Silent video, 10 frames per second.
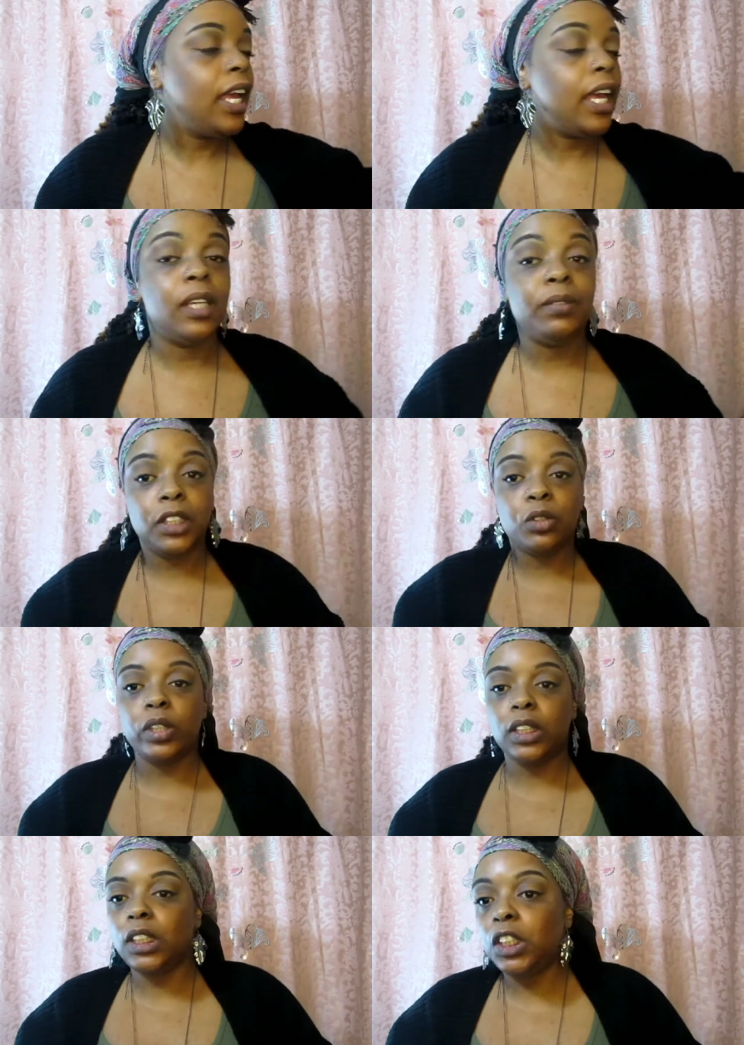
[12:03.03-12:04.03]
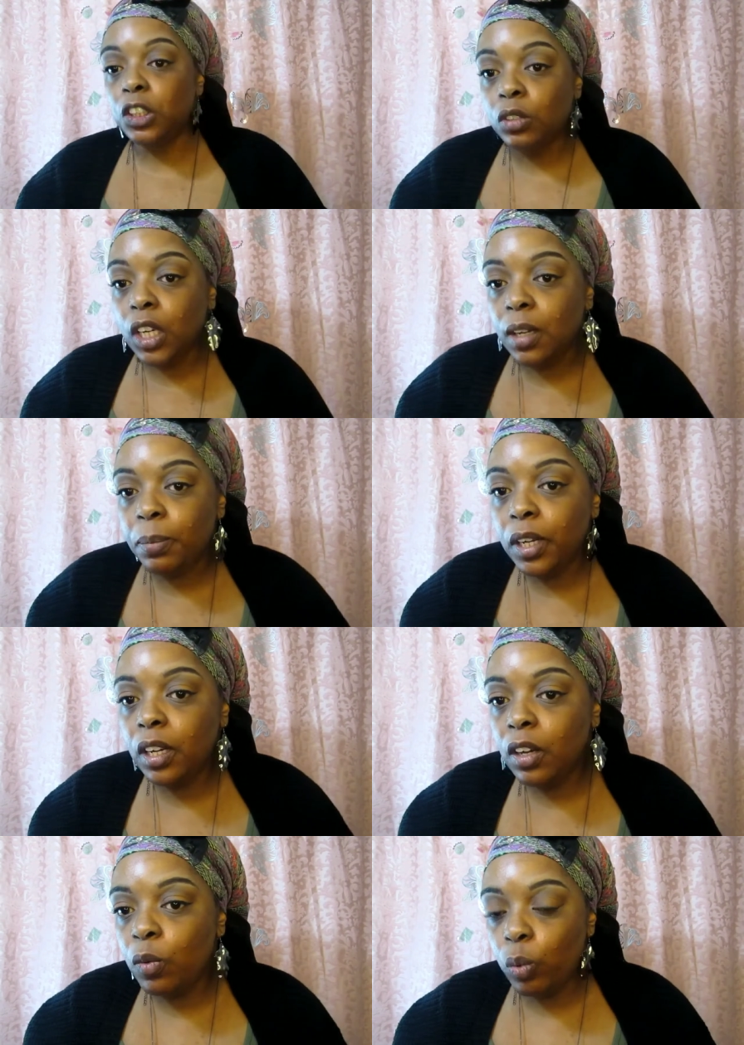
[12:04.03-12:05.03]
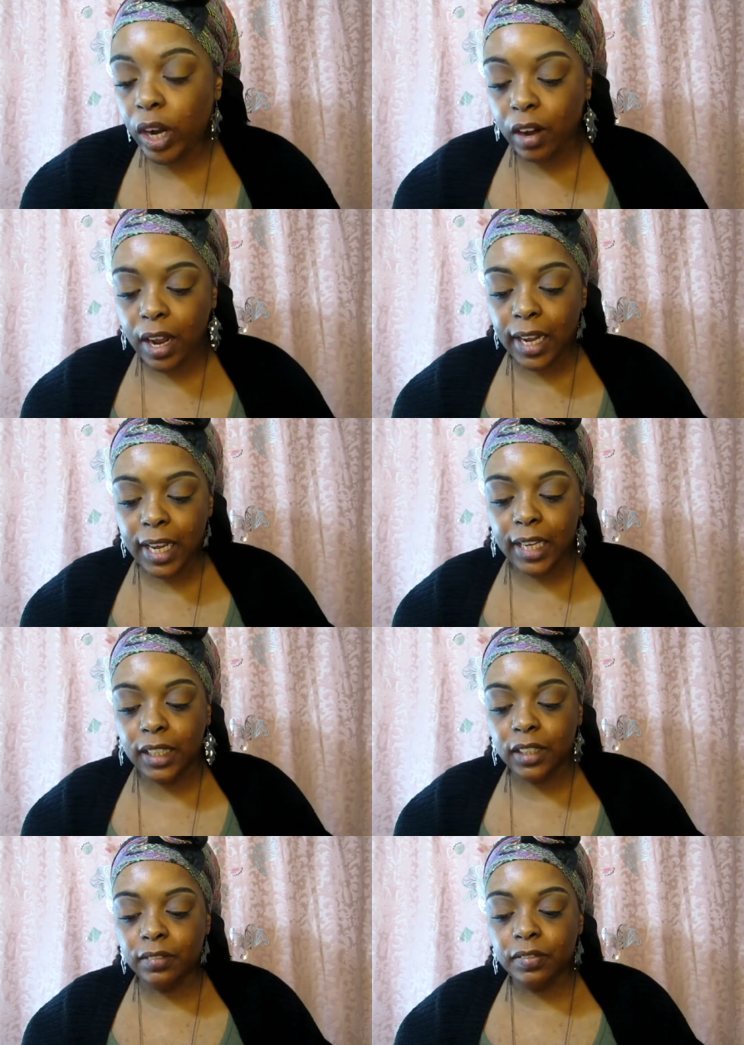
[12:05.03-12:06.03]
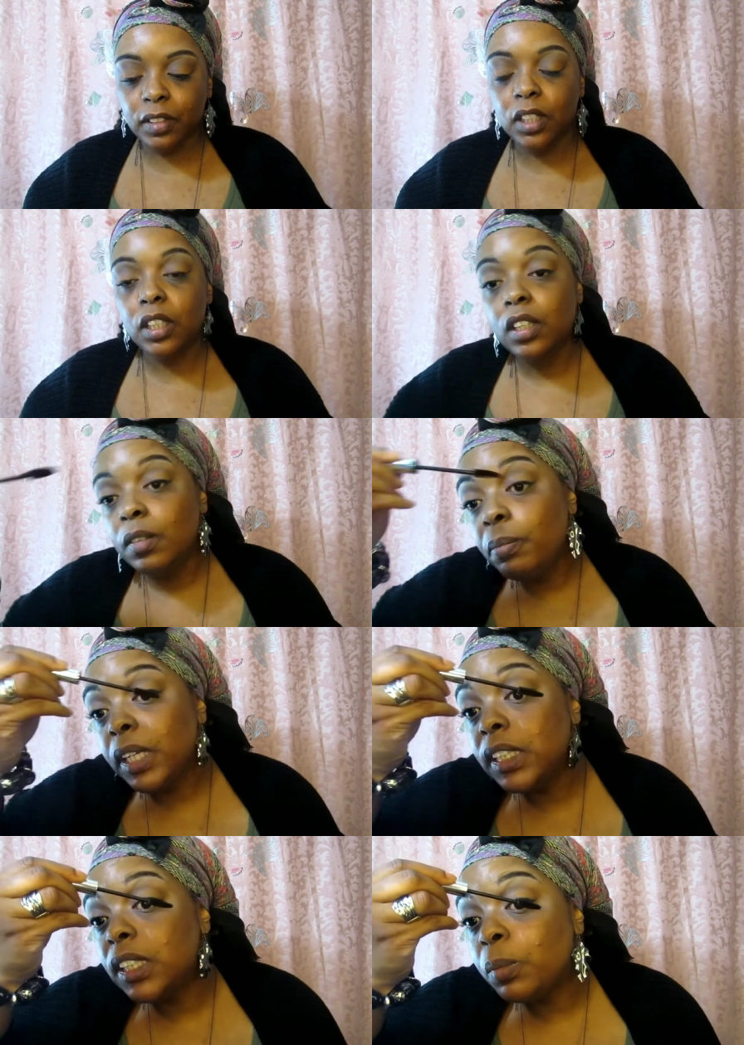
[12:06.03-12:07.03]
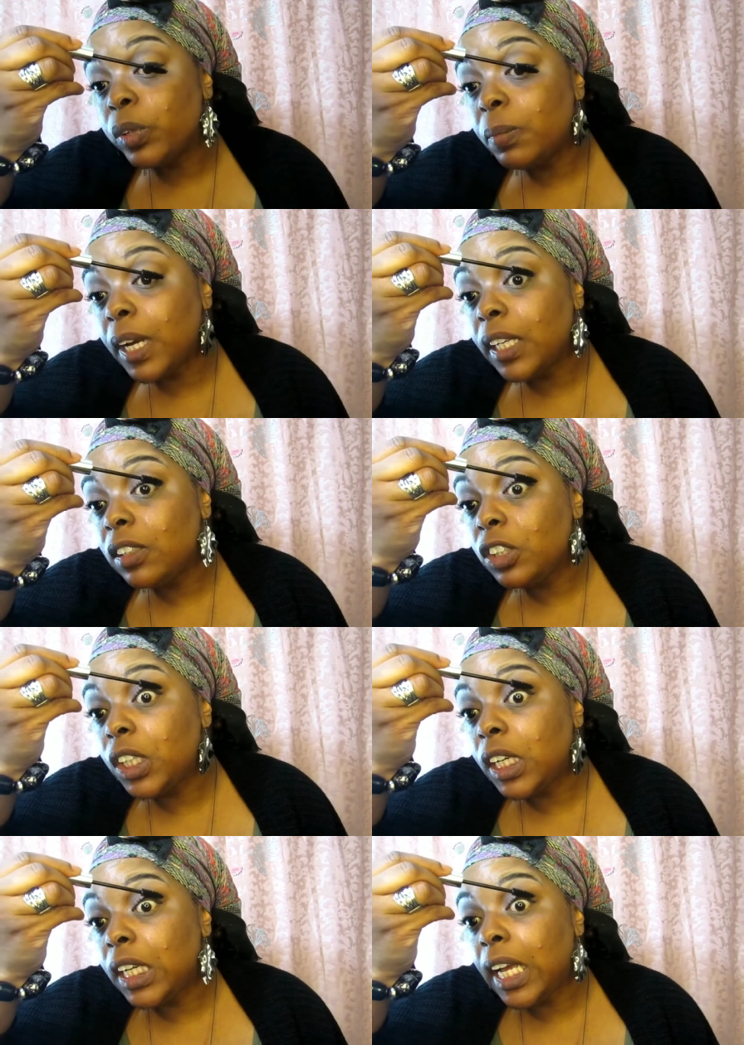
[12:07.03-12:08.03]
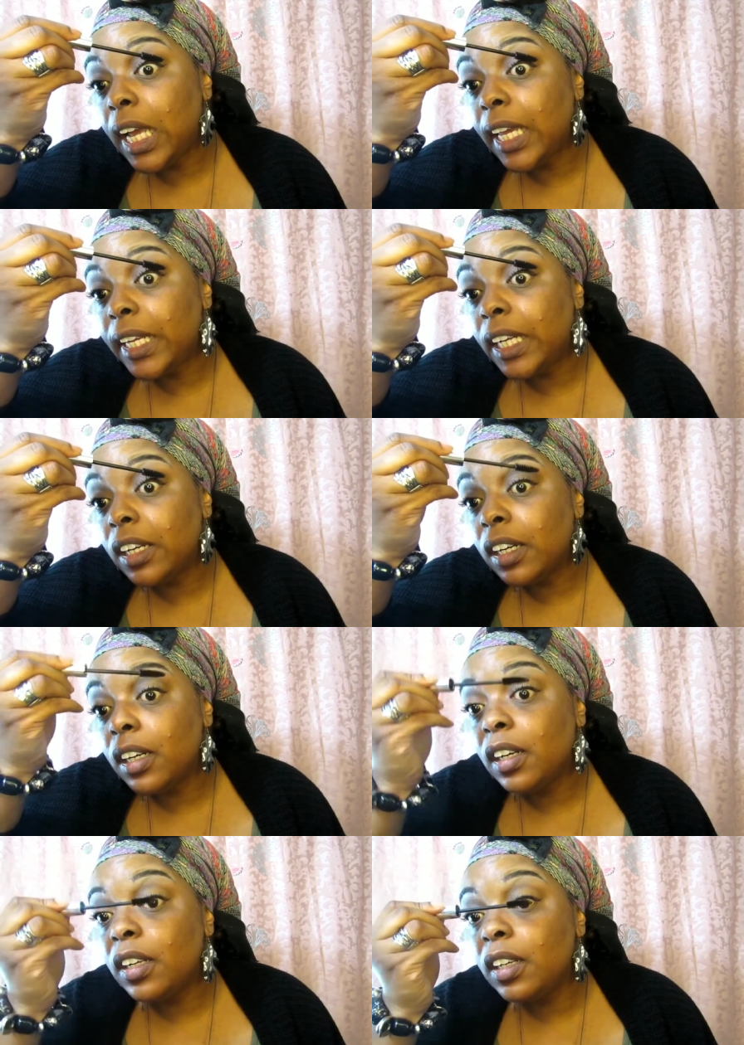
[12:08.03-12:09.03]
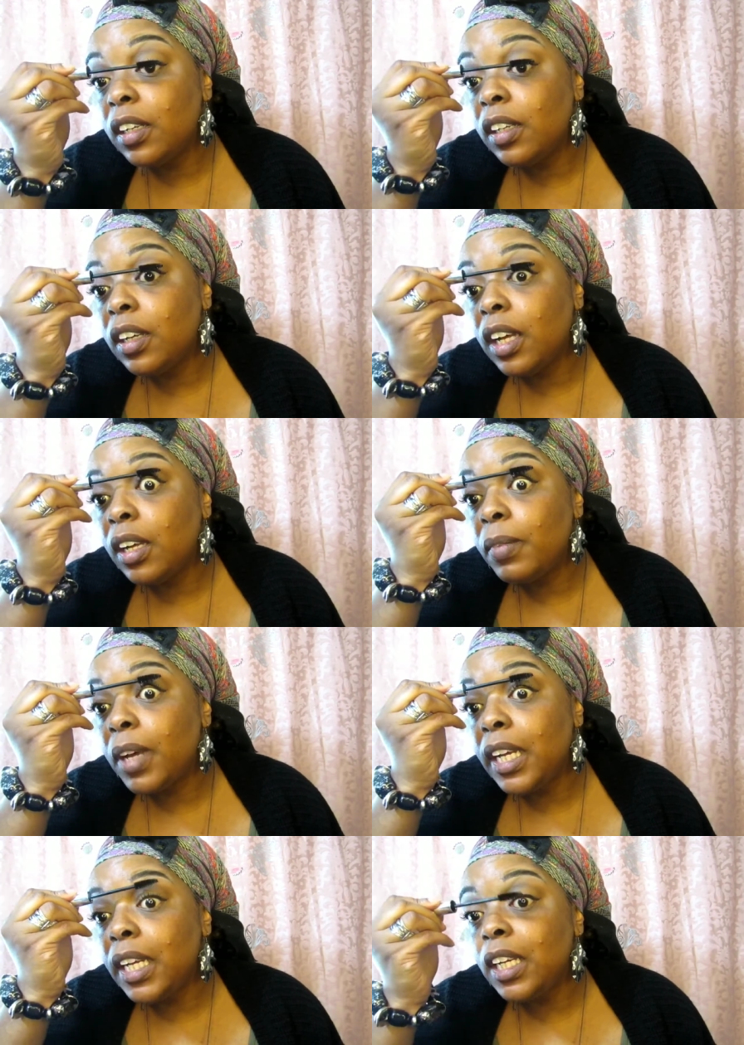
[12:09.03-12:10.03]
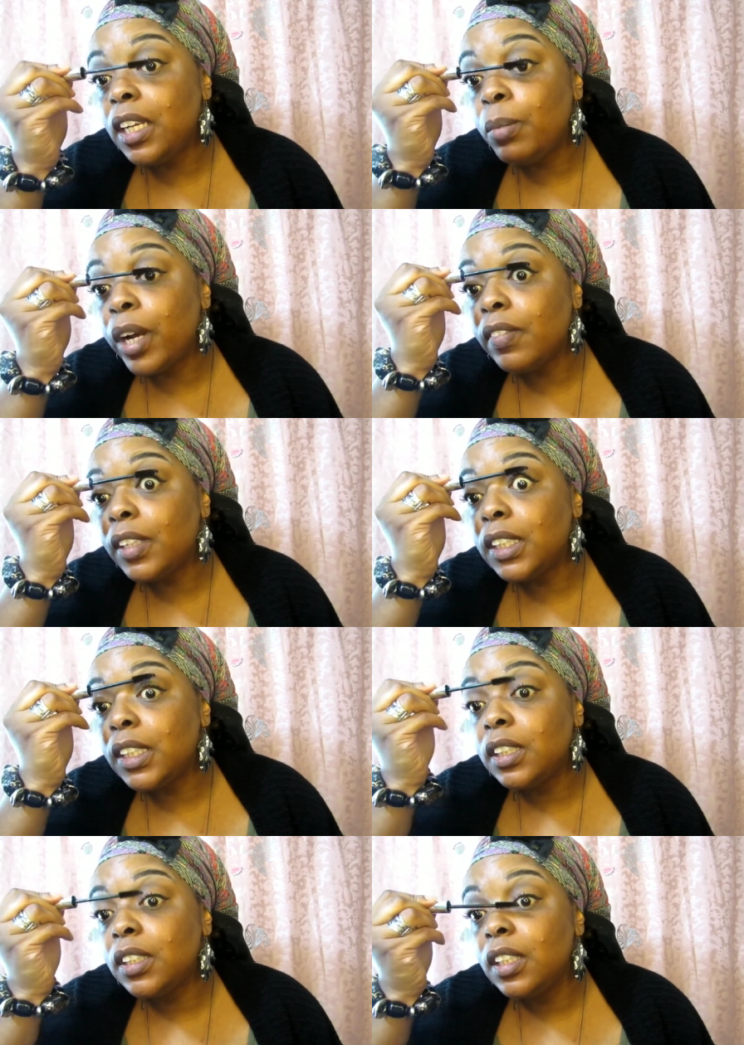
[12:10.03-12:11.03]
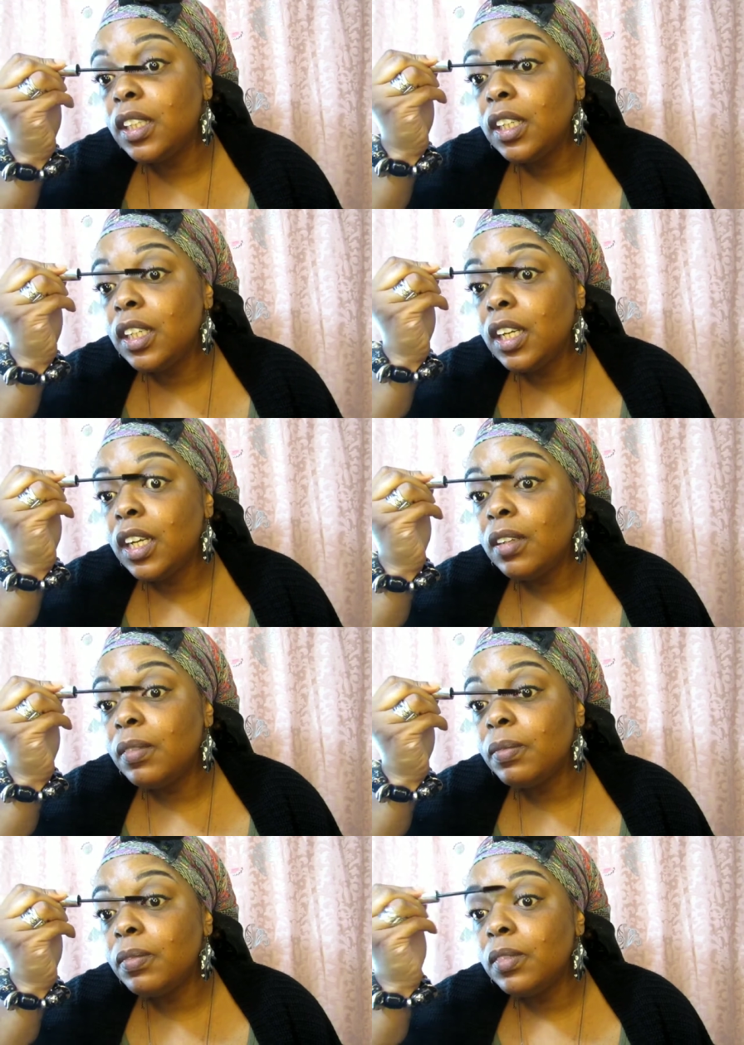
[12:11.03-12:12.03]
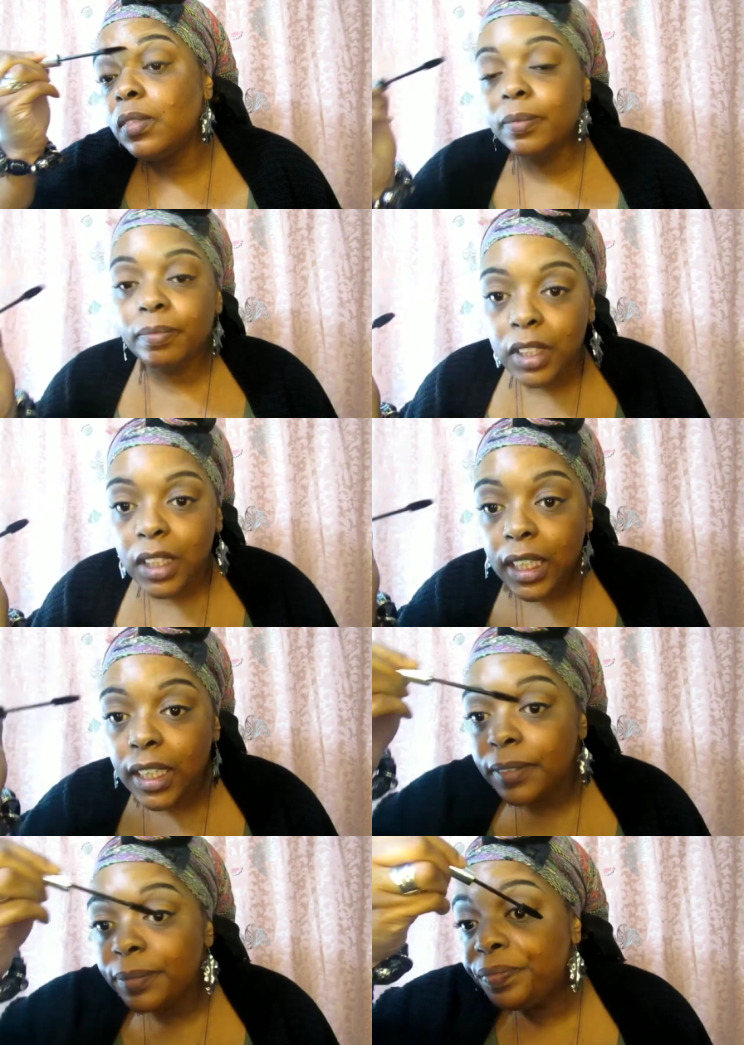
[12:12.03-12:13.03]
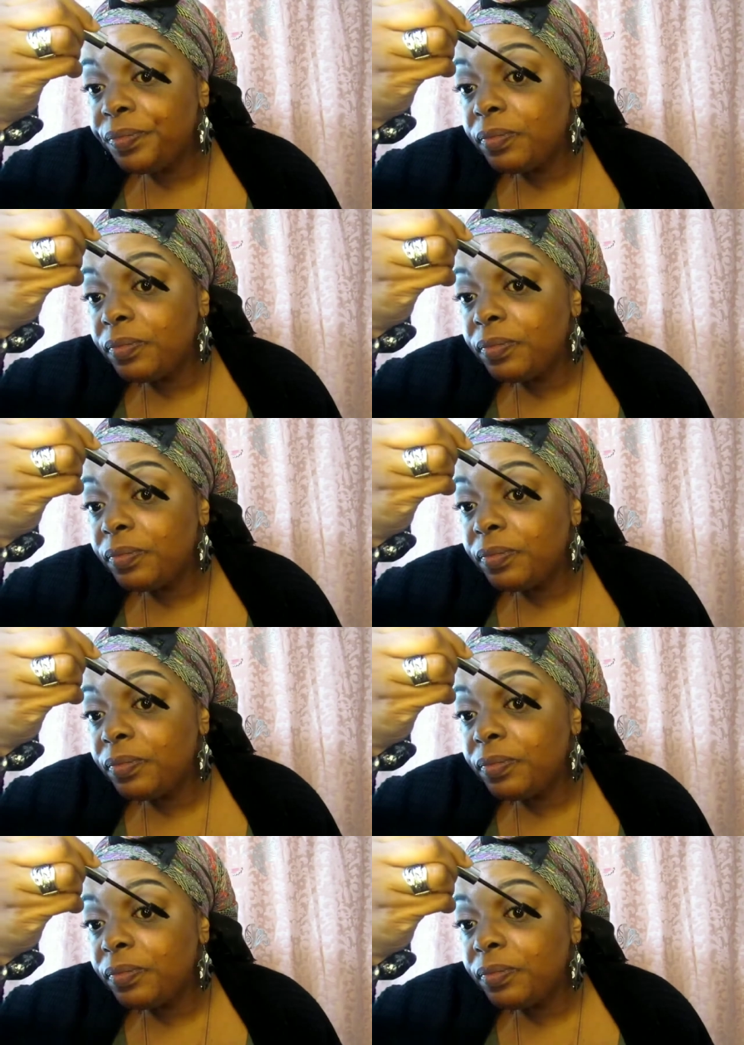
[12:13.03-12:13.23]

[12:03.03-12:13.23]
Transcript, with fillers: And I'm just going to tune up where I kind of messed up with my little shaky hand here. Um, I need to eat breakfast. Um, yeah.